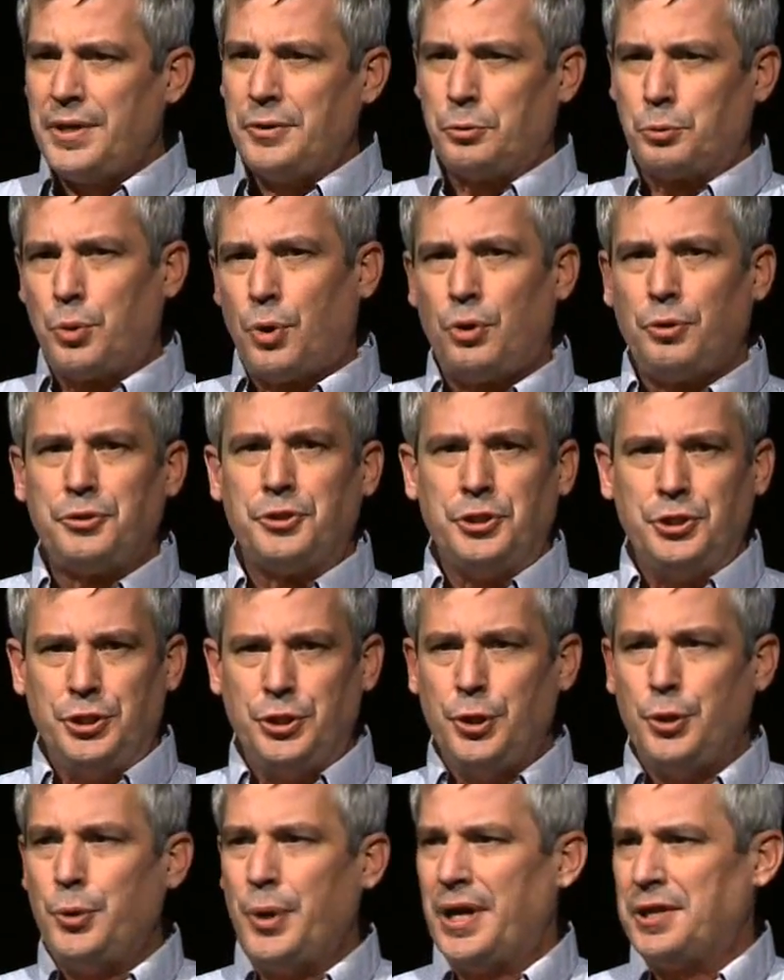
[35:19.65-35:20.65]
role do
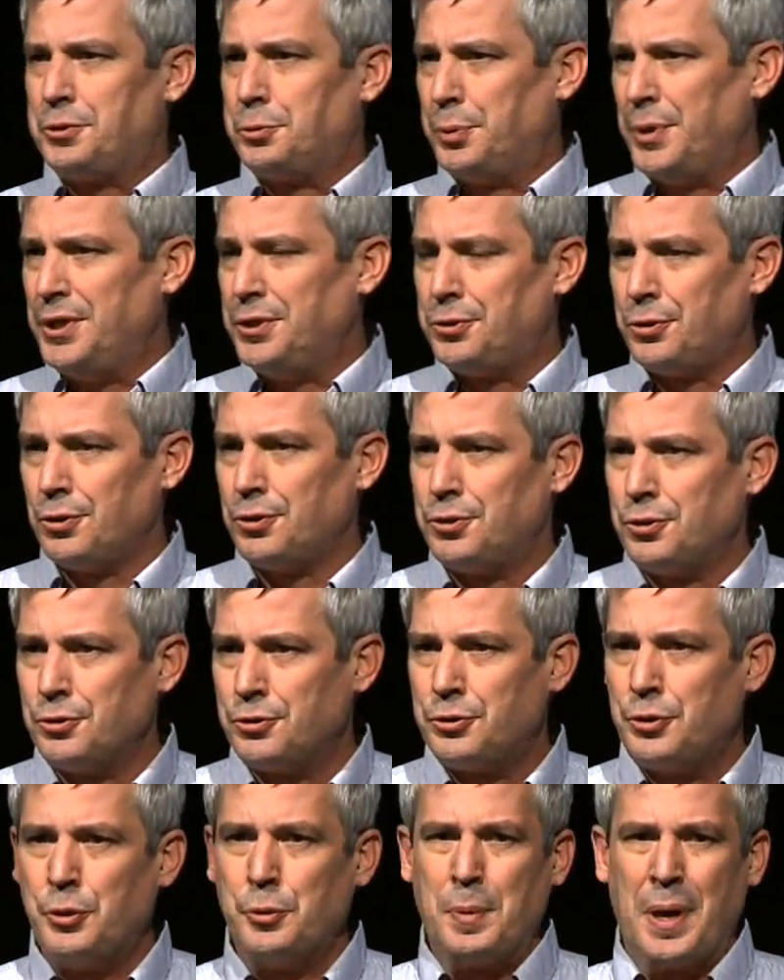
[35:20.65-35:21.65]
you as researchers
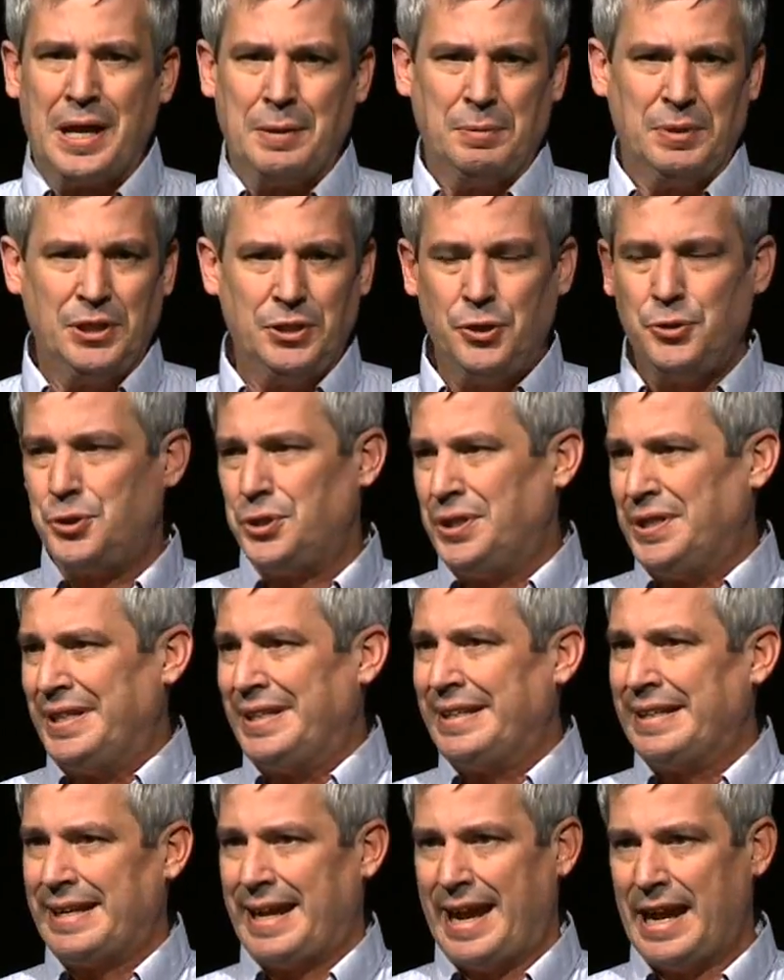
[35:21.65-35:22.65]
who might be using
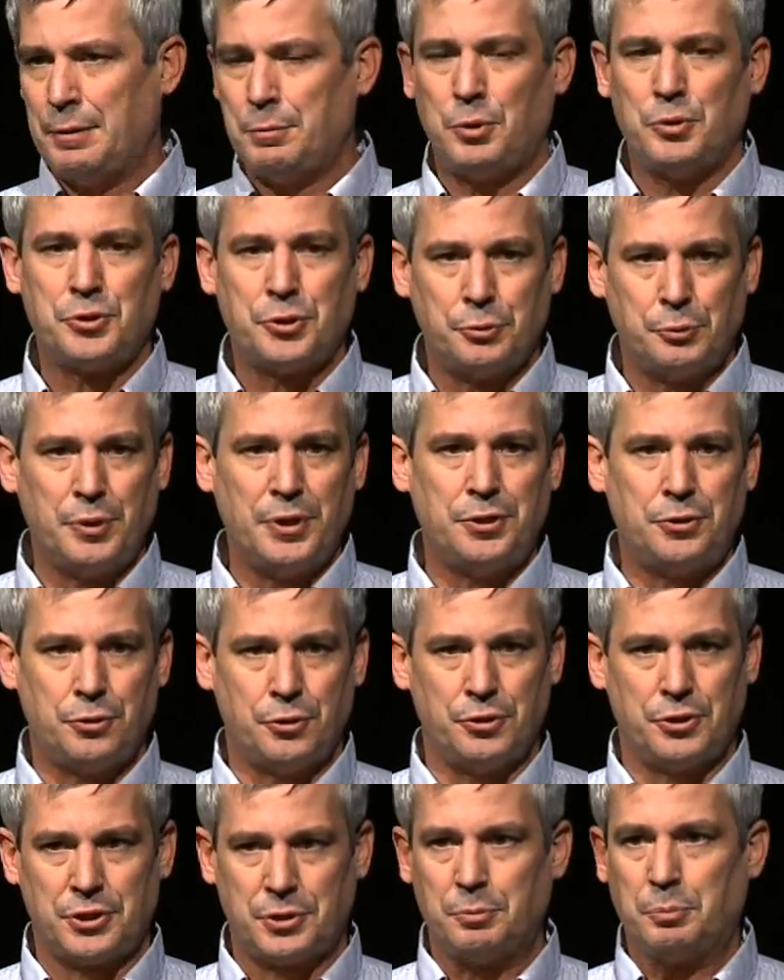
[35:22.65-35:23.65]
animals in
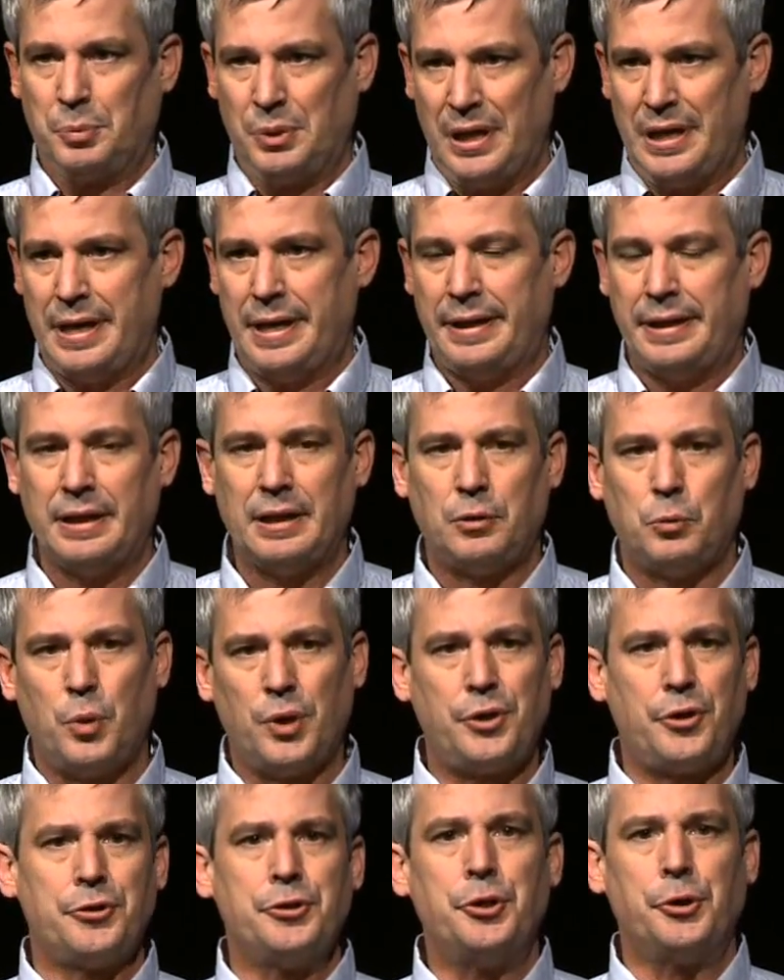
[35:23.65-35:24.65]
research play? What
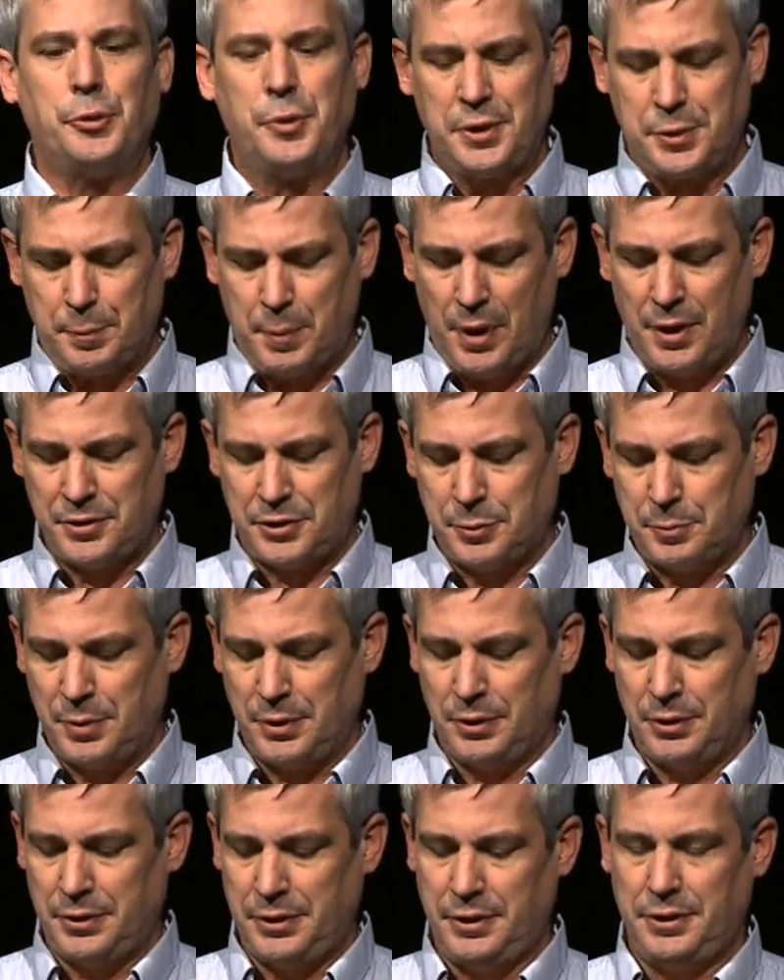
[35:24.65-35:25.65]
are your
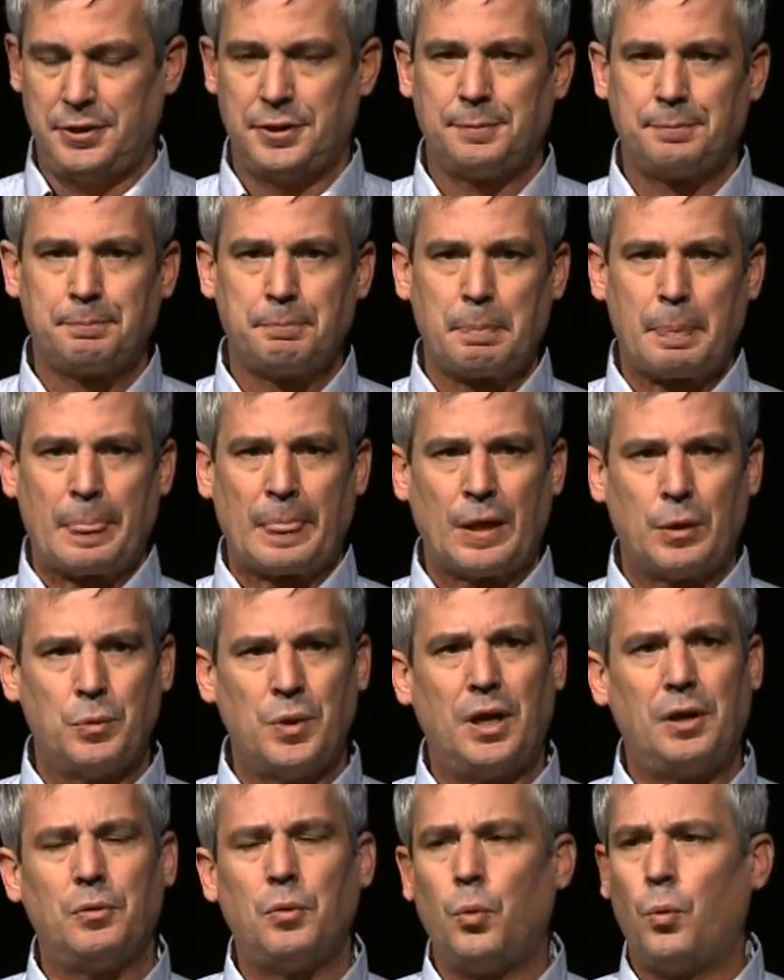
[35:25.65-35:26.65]
responsibilities?
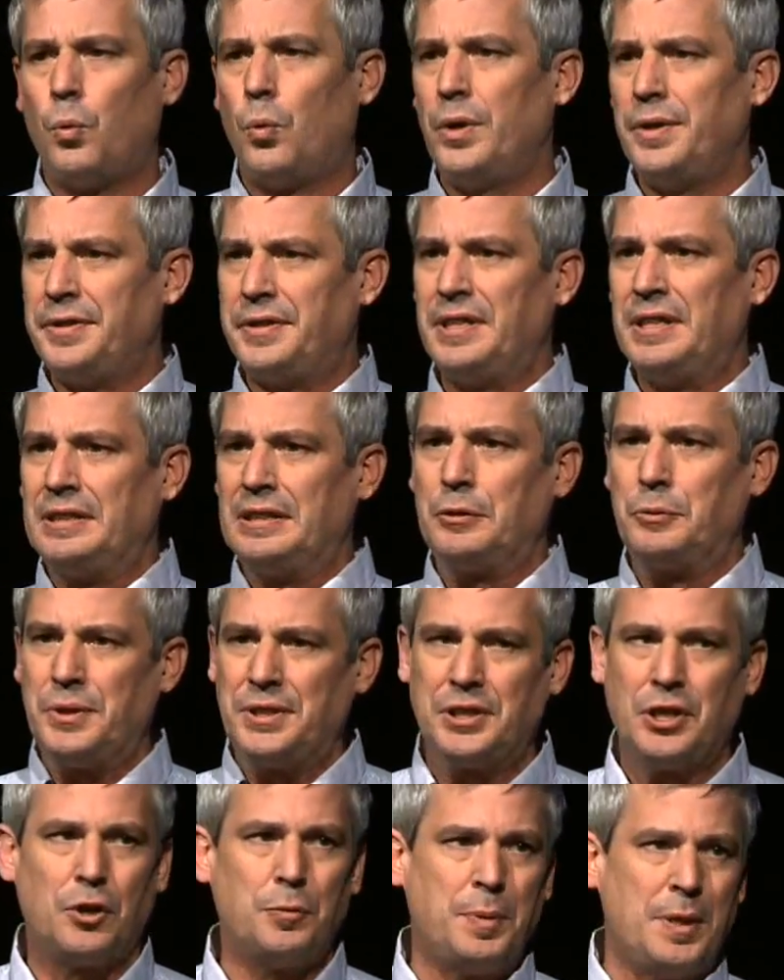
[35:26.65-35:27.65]
Well, one thing that we
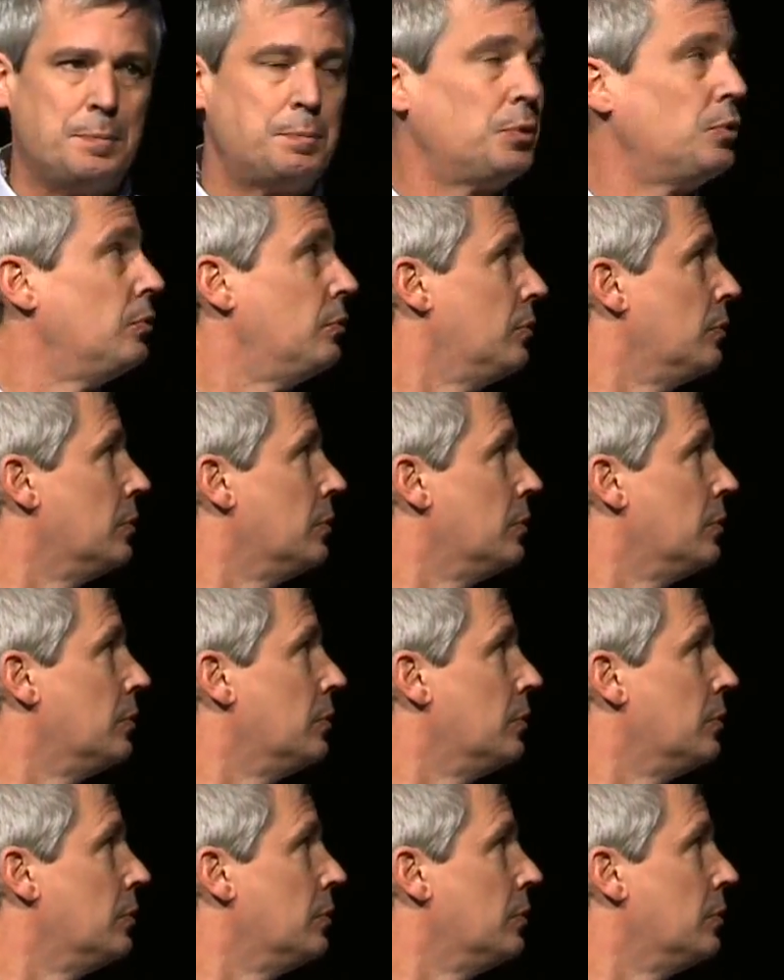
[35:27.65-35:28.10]
tell people